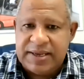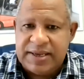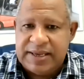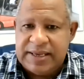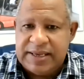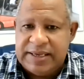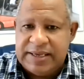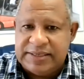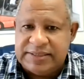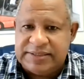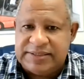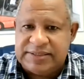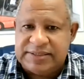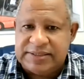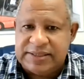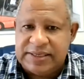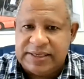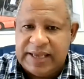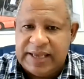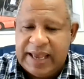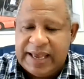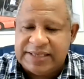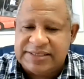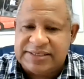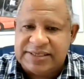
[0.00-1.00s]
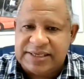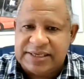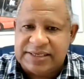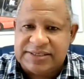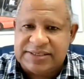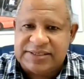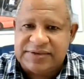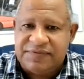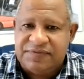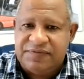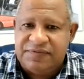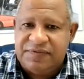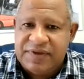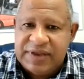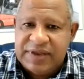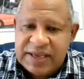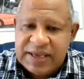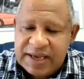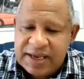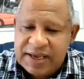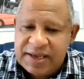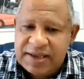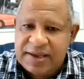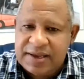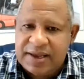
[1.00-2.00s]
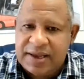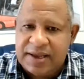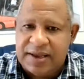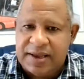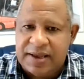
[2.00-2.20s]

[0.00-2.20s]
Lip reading: has a severe